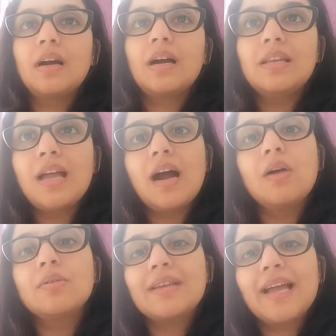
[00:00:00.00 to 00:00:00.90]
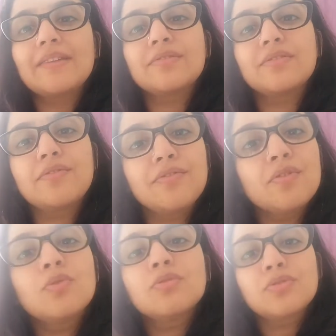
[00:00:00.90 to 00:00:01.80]
Allow life to
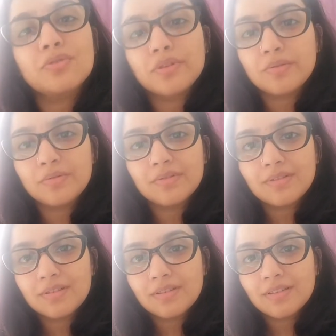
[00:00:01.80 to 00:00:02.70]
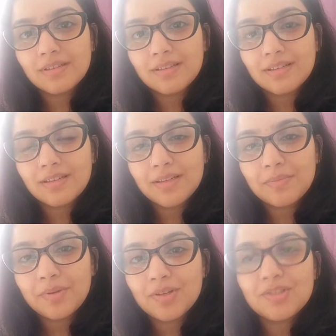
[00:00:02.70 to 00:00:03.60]
flow through you.
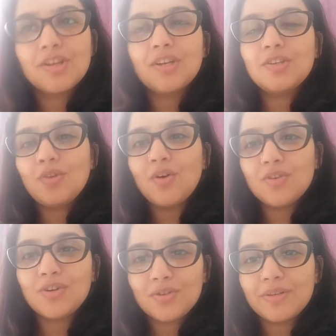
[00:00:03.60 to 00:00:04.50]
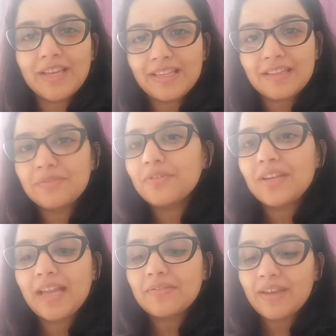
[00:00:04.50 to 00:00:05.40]
Because you're not doing anything for
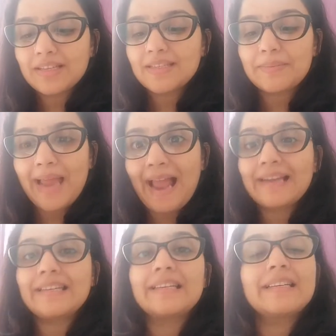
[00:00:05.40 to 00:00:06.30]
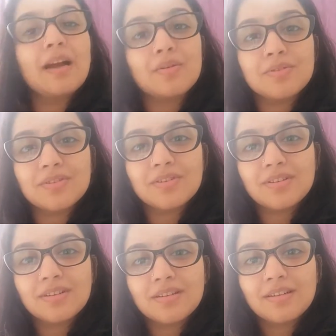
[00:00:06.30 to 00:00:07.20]
life except acting it out.
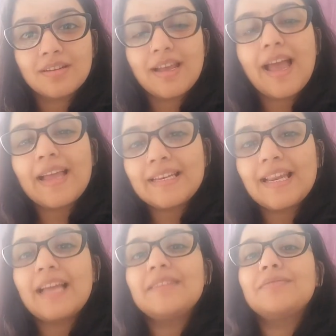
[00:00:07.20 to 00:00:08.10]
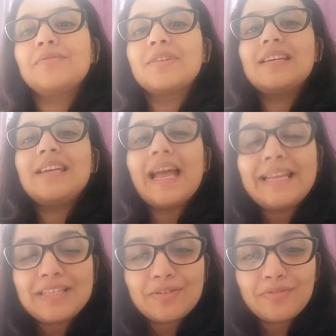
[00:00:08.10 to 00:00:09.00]
And life would
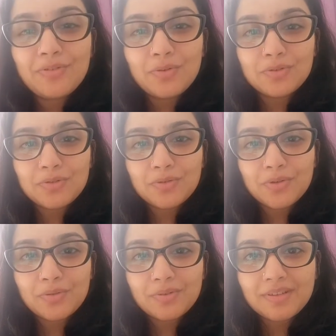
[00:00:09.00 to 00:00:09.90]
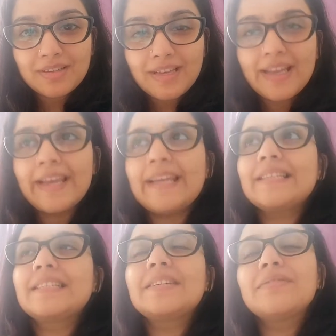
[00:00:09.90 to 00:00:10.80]
like to flow through you.
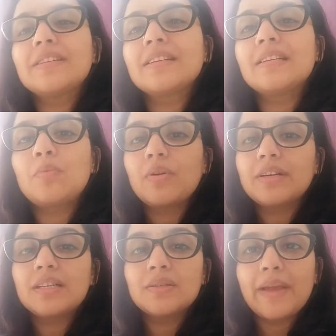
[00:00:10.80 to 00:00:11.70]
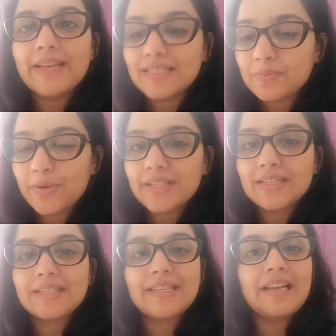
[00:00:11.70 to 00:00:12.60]
it's divinity wanting to express
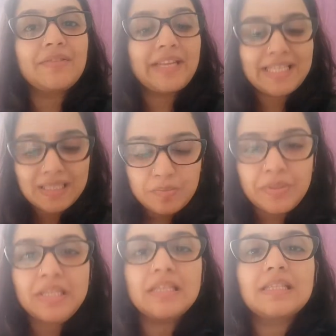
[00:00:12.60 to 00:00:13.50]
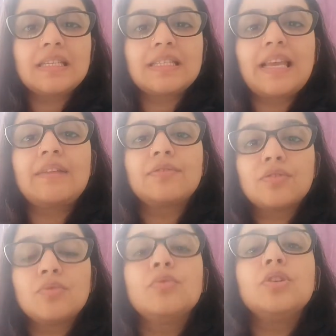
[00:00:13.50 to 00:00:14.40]
itself and experience itself
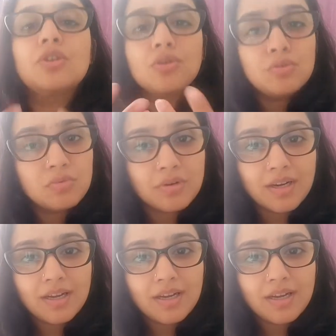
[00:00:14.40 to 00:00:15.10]
through you.